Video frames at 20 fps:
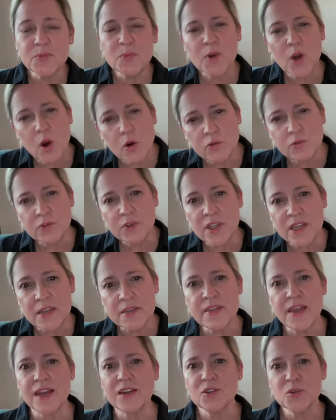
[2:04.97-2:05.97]
but hopefully
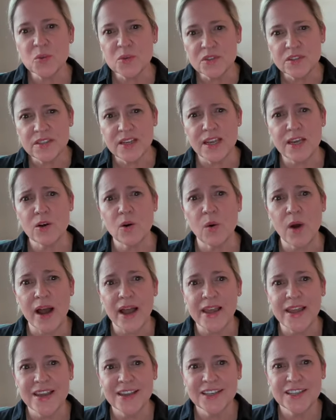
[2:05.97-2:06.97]
things will stay
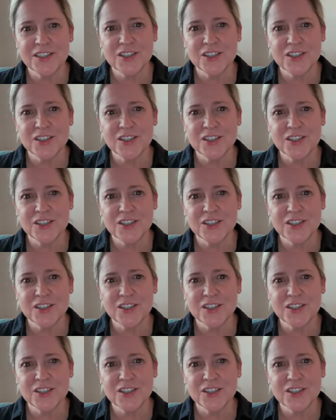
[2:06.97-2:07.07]
quiet